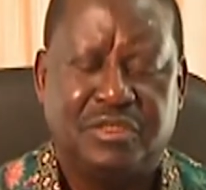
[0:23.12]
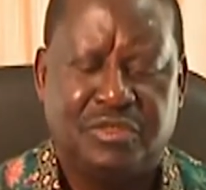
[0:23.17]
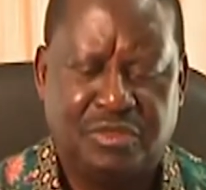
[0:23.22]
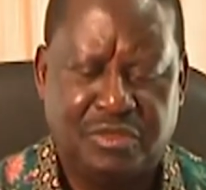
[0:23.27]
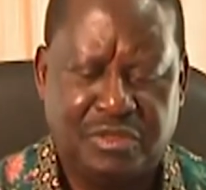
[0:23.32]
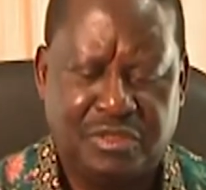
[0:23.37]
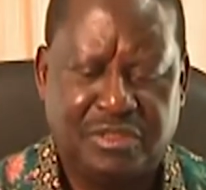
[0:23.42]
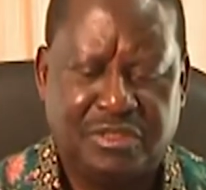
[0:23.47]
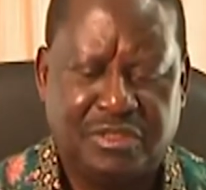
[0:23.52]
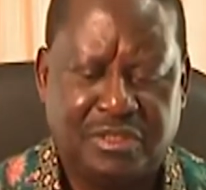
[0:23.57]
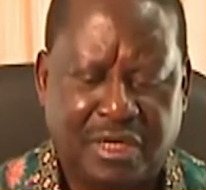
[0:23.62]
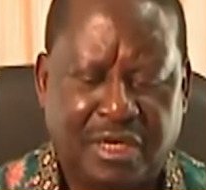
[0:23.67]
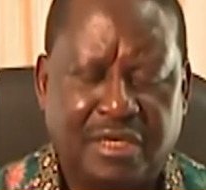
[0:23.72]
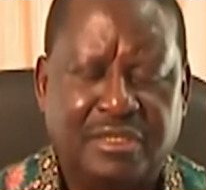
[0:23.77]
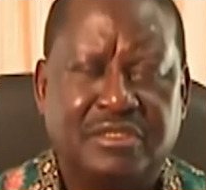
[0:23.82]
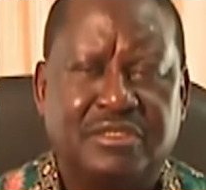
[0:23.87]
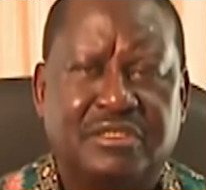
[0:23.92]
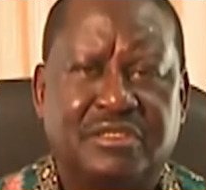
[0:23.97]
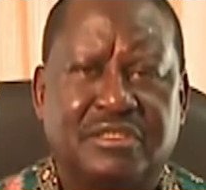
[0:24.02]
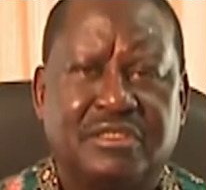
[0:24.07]
to
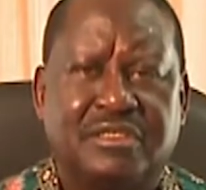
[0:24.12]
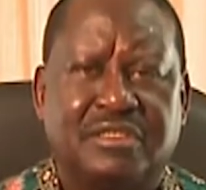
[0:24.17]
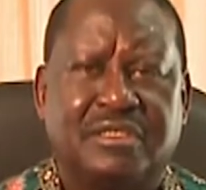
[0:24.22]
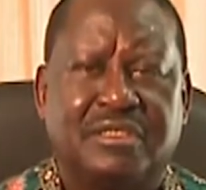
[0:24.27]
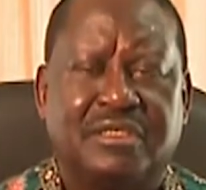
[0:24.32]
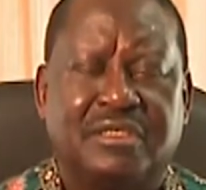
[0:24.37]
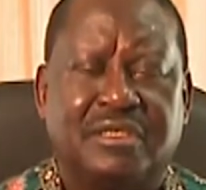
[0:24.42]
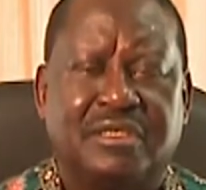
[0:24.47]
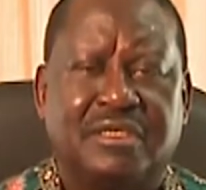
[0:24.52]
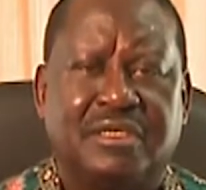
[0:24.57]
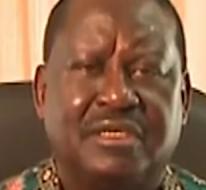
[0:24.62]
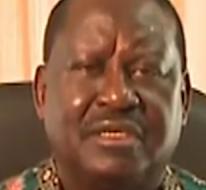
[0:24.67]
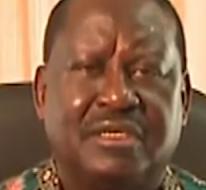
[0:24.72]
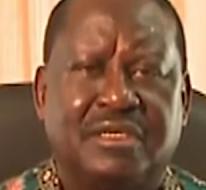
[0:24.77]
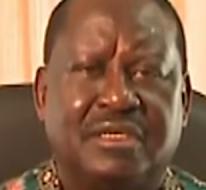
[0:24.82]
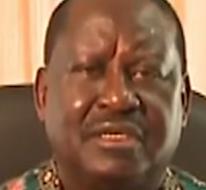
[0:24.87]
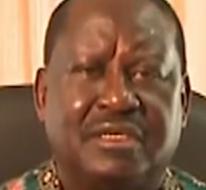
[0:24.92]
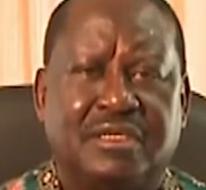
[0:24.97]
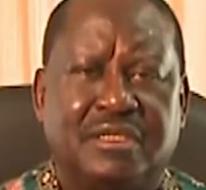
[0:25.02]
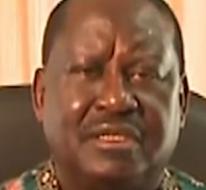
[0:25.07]
discuss
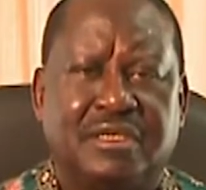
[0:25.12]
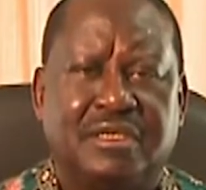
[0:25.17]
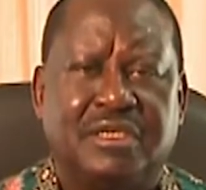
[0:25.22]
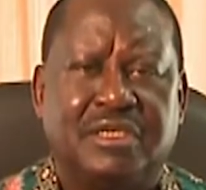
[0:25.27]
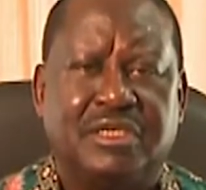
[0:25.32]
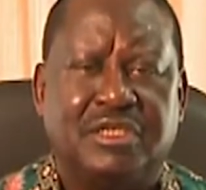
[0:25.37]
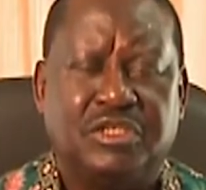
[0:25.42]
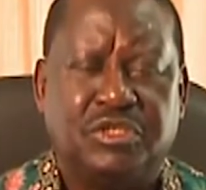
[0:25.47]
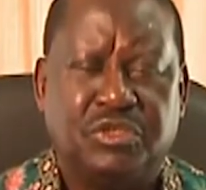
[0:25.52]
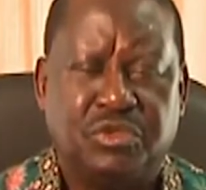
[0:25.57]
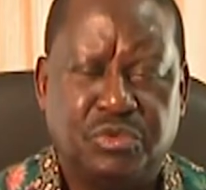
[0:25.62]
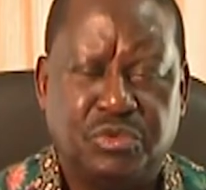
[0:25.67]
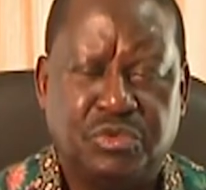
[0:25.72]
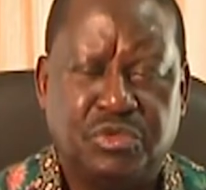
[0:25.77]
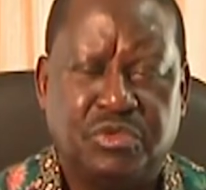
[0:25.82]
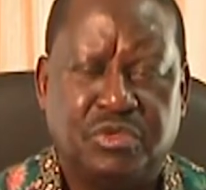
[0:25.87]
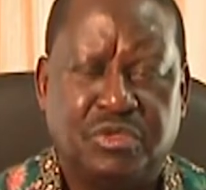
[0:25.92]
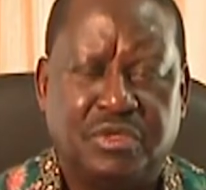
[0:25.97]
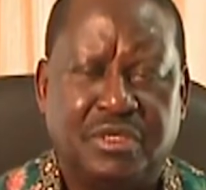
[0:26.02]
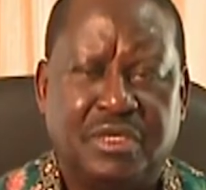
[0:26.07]
the
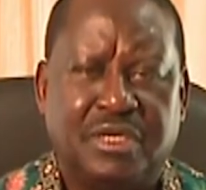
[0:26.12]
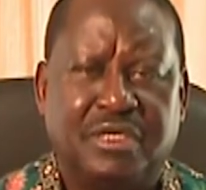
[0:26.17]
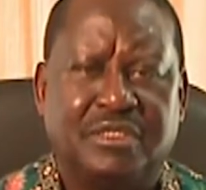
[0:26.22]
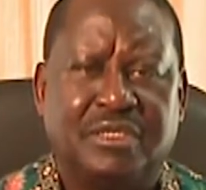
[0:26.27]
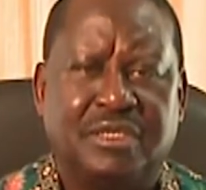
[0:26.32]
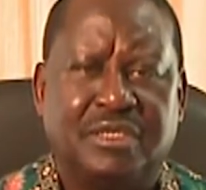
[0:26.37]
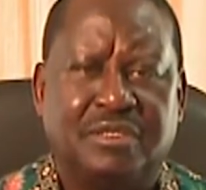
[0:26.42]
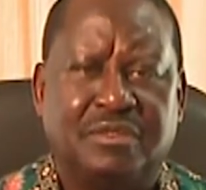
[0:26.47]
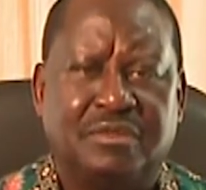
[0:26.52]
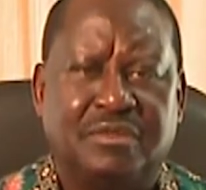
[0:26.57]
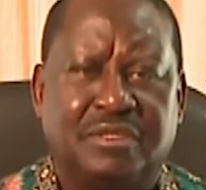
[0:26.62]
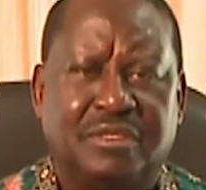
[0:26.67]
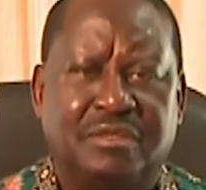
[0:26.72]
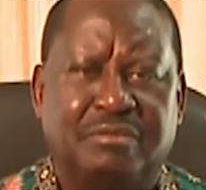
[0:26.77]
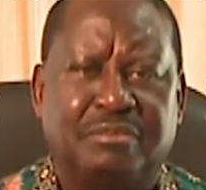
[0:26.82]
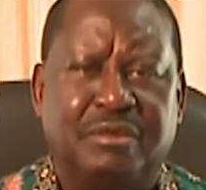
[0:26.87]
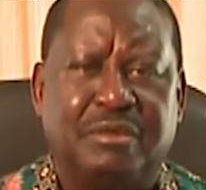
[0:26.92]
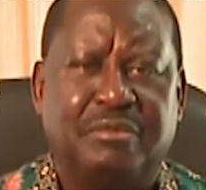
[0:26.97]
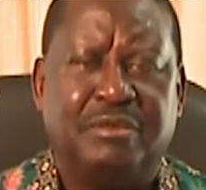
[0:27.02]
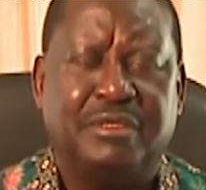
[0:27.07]
issues connected to the
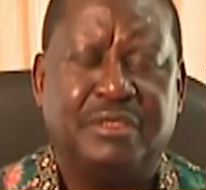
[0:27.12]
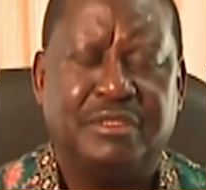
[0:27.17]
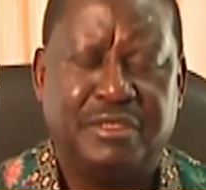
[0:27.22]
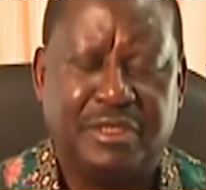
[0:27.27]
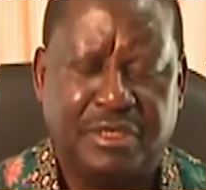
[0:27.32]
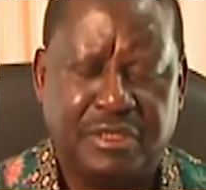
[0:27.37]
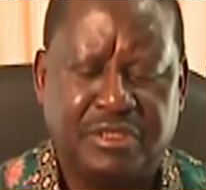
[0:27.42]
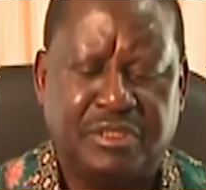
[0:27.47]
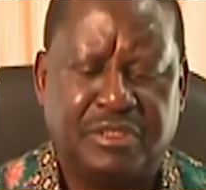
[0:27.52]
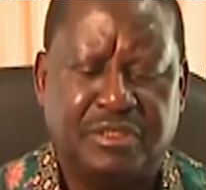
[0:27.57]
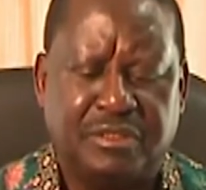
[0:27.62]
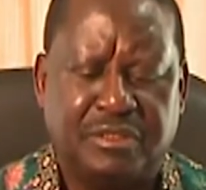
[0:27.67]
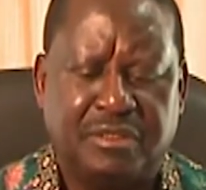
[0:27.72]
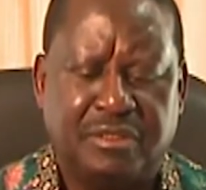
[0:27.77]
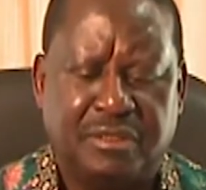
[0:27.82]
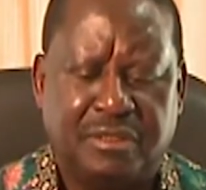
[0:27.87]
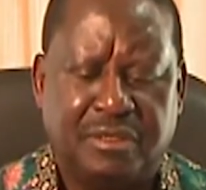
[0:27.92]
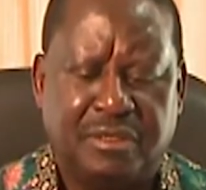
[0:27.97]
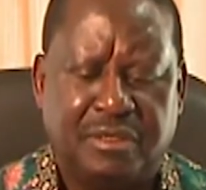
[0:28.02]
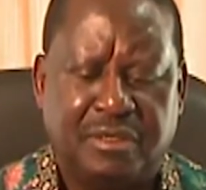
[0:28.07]
implementation
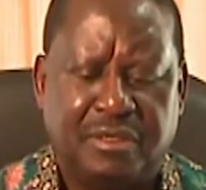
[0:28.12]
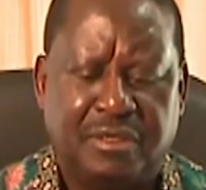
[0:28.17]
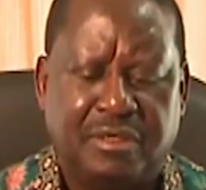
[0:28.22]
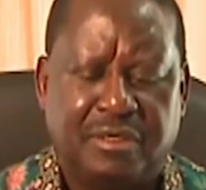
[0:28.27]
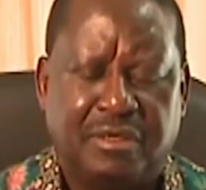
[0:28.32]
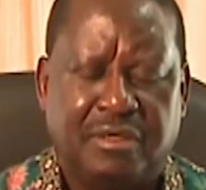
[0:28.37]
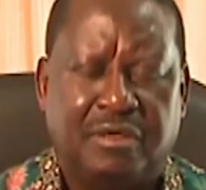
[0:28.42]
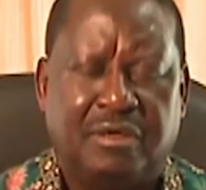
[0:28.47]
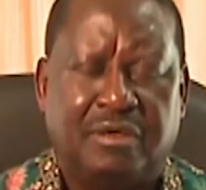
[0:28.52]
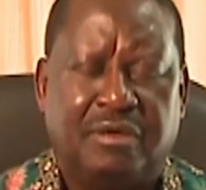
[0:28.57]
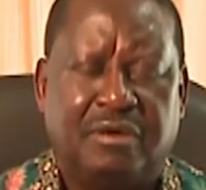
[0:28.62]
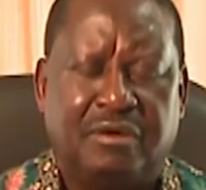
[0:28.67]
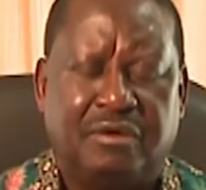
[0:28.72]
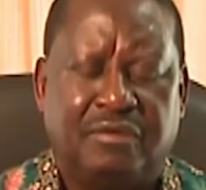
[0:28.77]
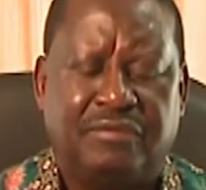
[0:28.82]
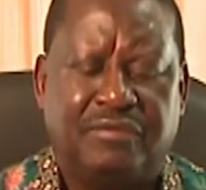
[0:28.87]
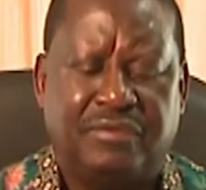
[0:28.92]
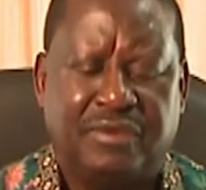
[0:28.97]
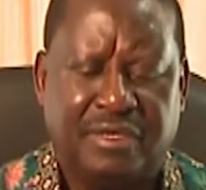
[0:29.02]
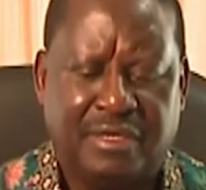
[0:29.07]

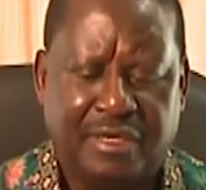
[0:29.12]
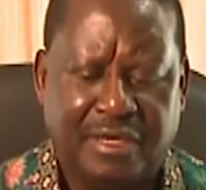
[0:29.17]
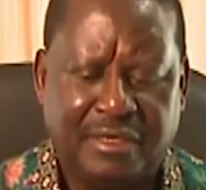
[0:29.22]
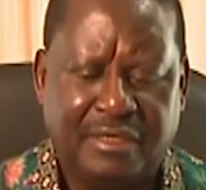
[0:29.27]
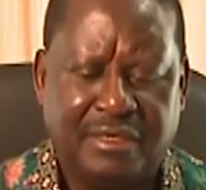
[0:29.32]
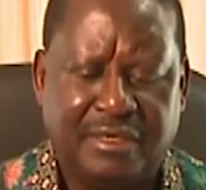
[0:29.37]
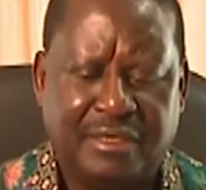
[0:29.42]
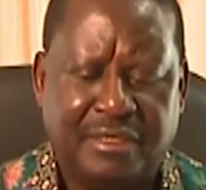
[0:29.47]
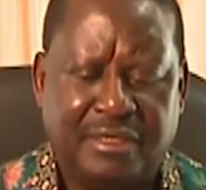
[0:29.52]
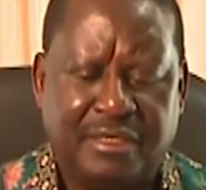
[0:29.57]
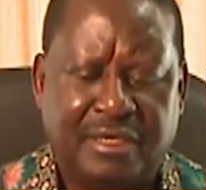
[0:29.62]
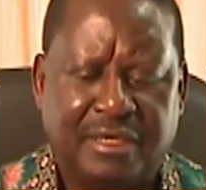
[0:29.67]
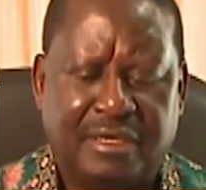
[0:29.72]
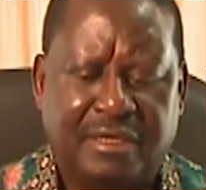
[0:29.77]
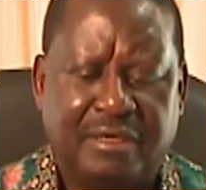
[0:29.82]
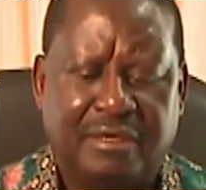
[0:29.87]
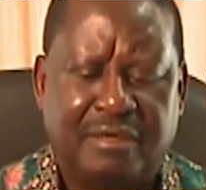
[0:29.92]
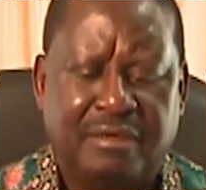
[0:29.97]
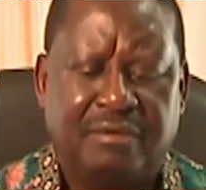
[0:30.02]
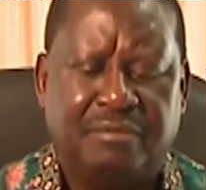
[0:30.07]
of the Grand
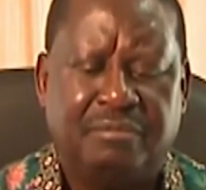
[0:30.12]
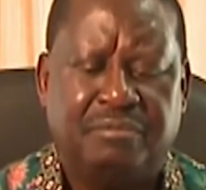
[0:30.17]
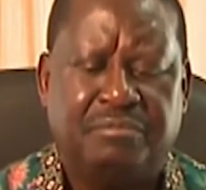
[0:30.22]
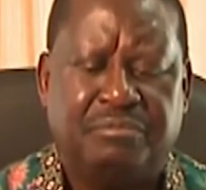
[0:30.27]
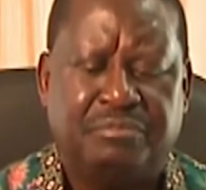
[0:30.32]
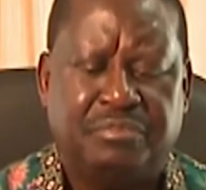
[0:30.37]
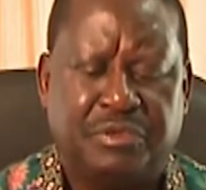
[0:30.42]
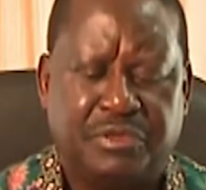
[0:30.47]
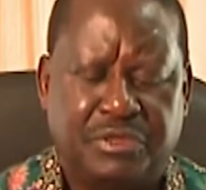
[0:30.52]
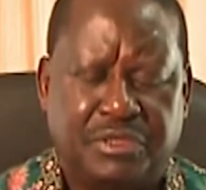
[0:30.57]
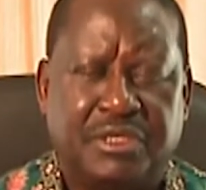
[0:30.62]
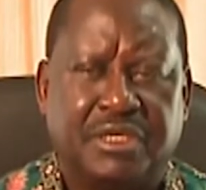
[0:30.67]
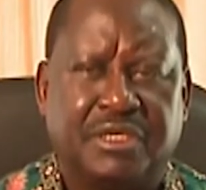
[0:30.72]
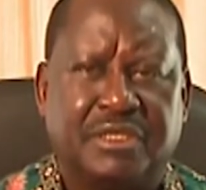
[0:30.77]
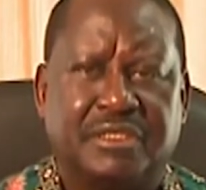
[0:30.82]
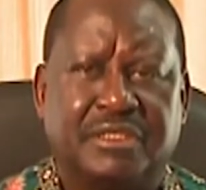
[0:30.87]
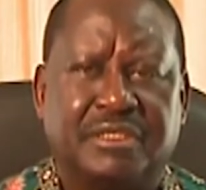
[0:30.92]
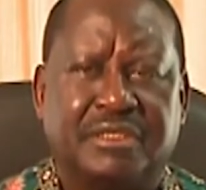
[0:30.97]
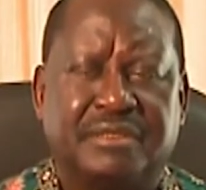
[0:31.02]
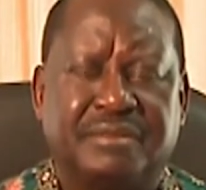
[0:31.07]
Inga
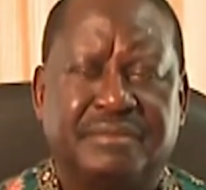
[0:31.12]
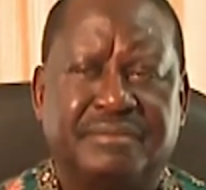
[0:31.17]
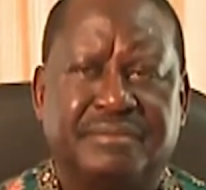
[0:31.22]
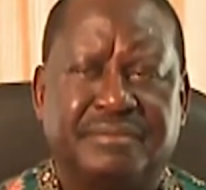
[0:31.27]
project.